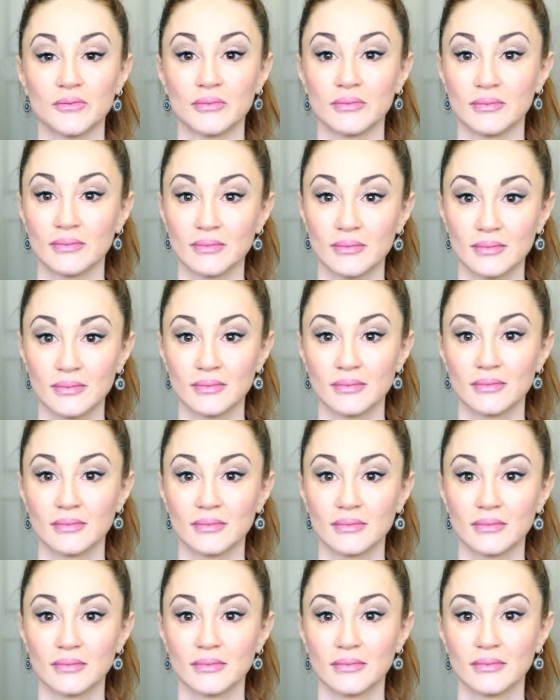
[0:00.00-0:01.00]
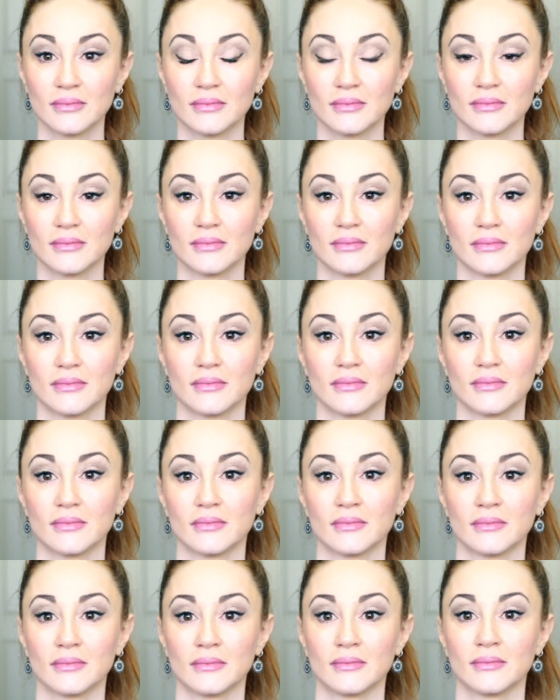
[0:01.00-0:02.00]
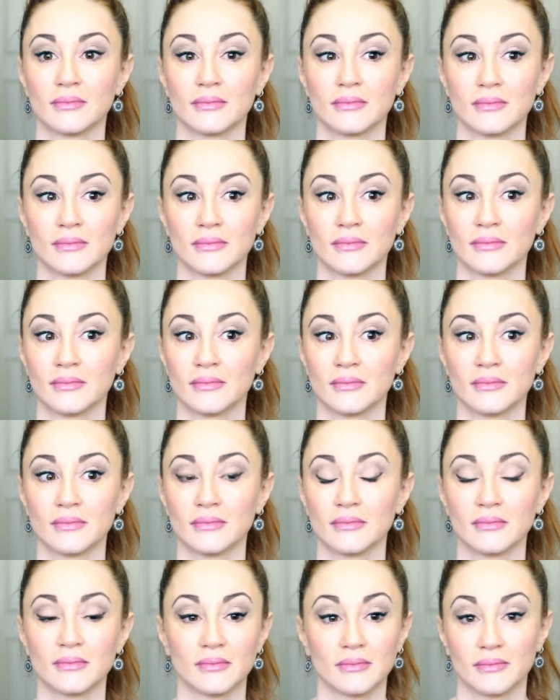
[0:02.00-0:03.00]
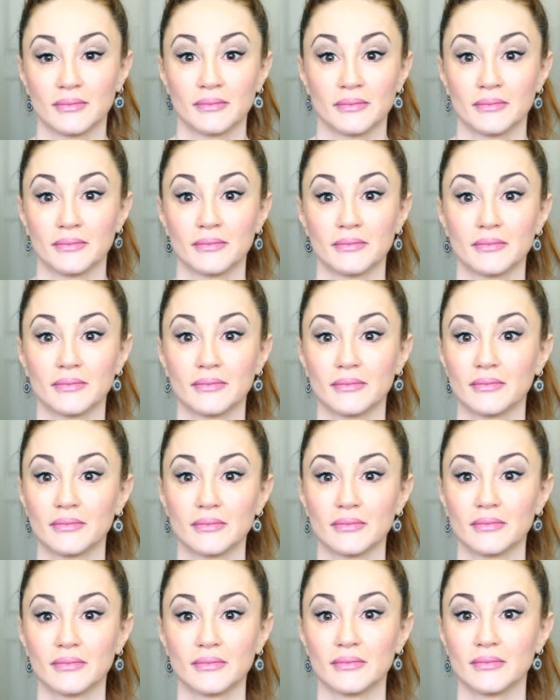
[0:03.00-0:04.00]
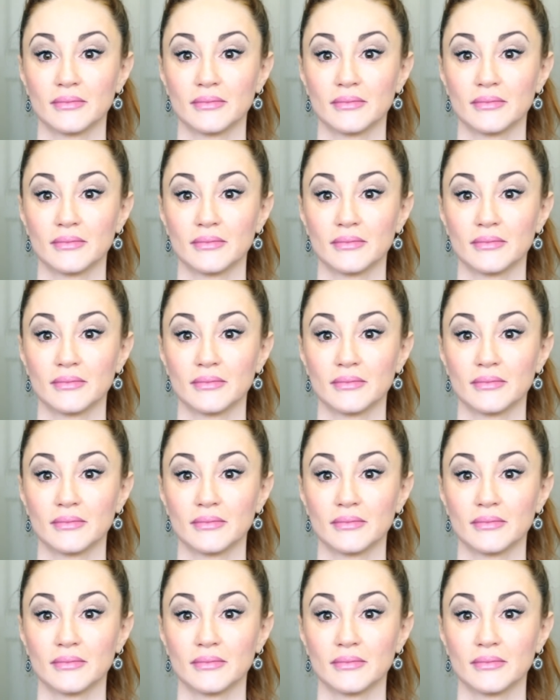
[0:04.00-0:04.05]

[no speech]